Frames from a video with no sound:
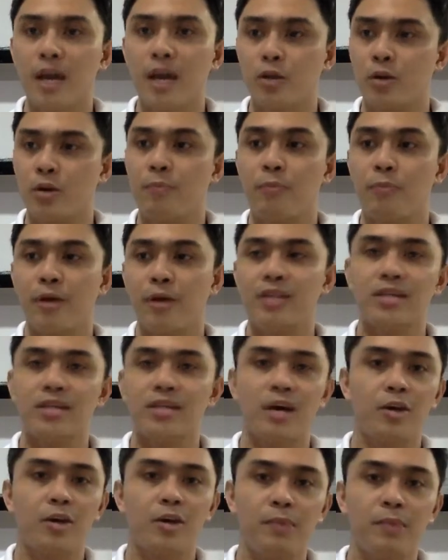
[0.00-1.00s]
to impress
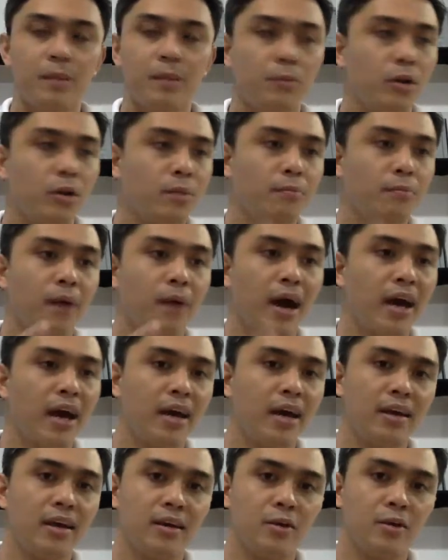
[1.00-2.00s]
other people, buy
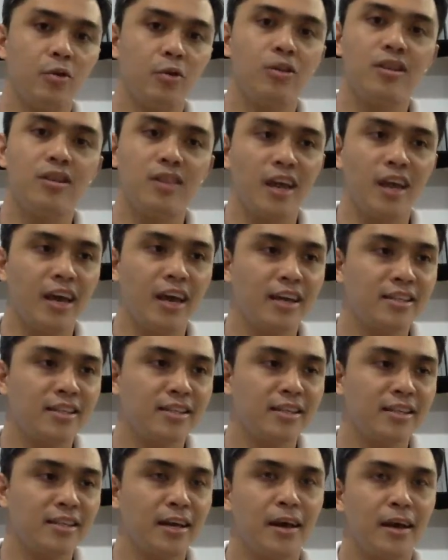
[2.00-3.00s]
good
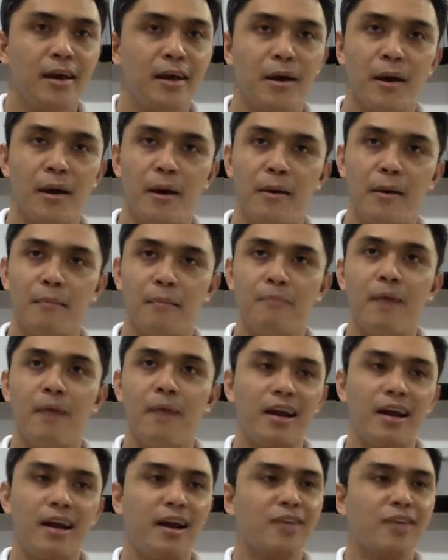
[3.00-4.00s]
things,
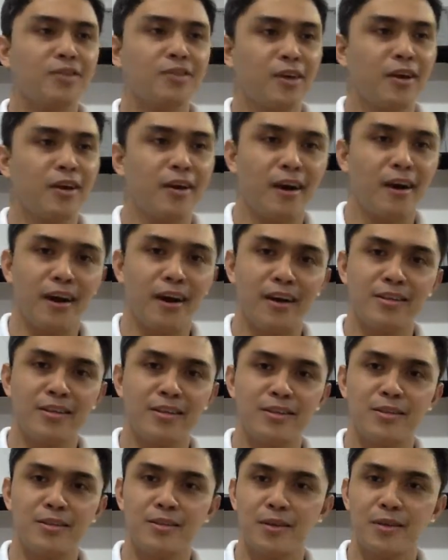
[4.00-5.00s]
buy luxury
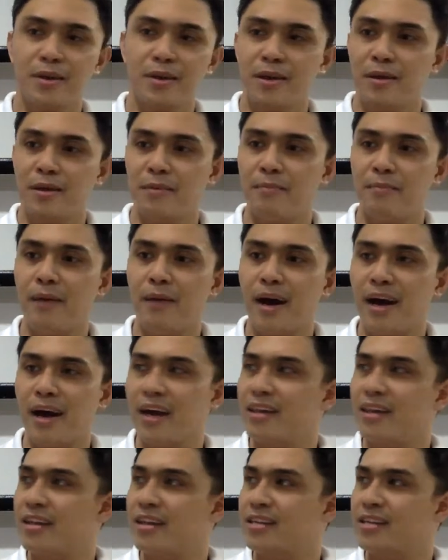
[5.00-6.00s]
cars,
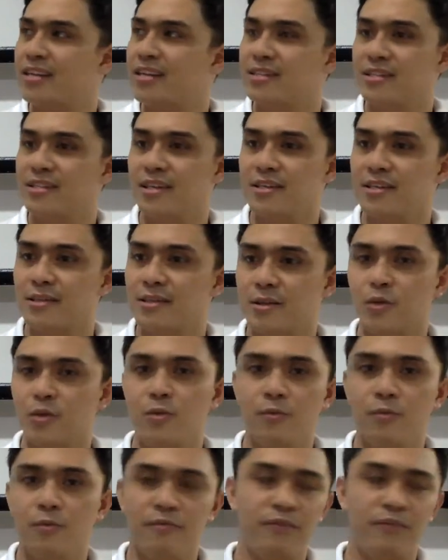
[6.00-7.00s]
buy this
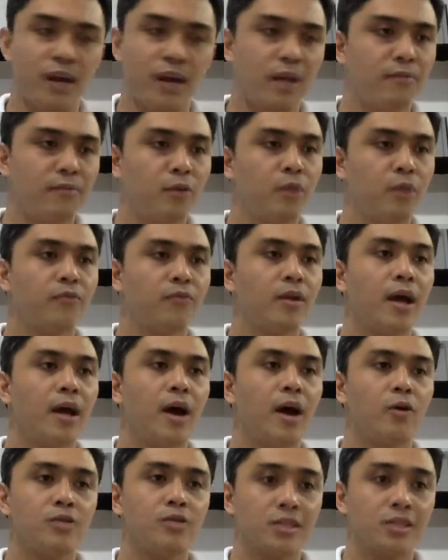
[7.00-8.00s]
very beautiful
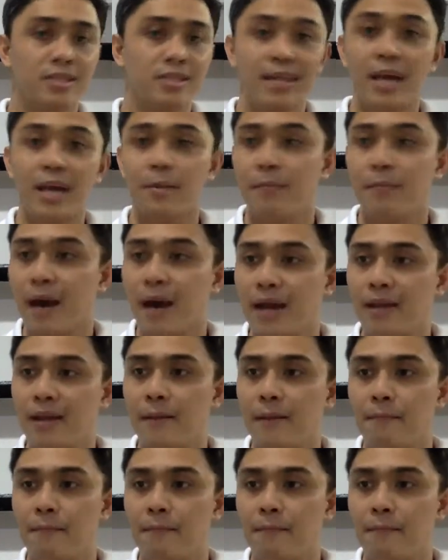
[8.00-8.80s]
house. It's not bad